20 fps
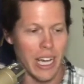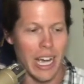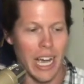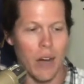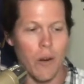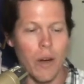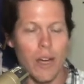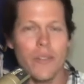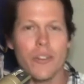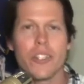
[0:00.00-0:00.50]

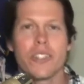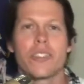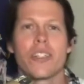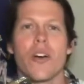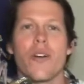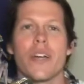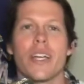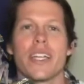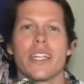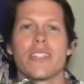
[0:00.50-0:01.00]
However, it's
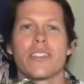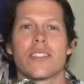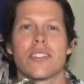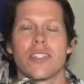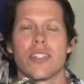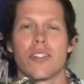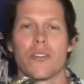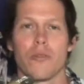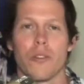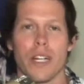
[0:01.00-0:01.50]
going against
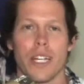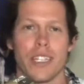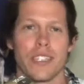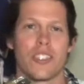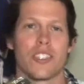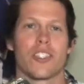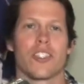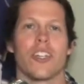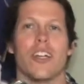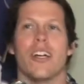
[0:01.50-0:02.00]
The
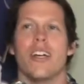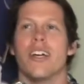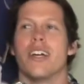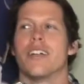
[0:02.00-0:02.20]
Grinch.